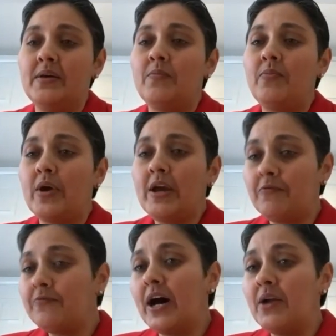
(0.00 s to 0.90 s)

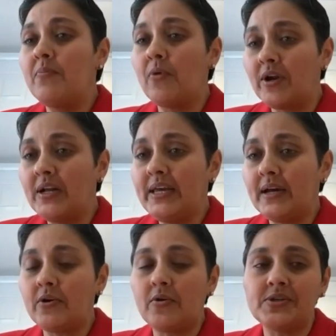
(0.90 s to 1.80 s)
if done broadly
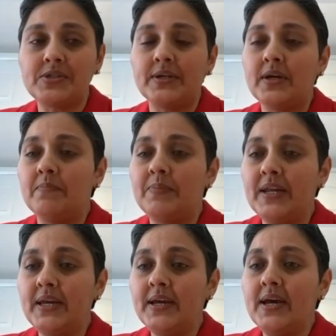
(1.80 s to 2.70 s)
across the
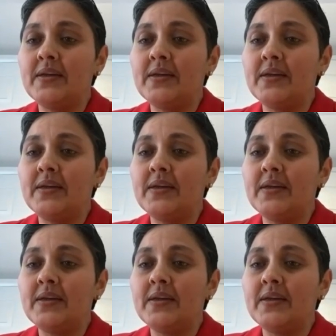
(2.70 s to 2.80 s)
company,